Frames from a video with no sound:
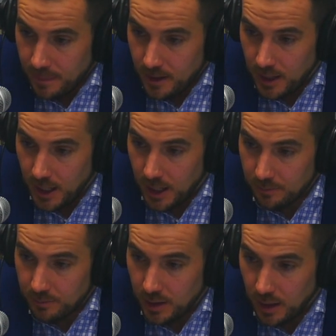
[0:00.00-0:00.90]

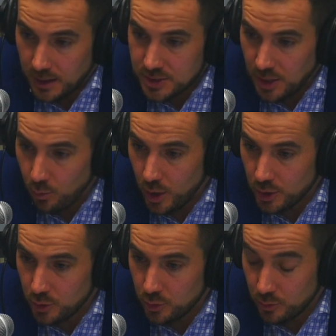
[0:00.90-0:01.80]
someone
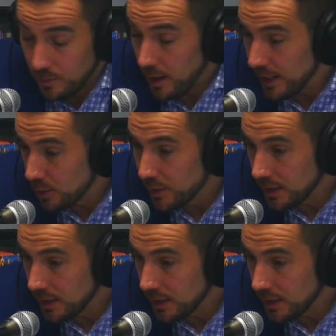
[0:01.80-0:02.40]
who Hillary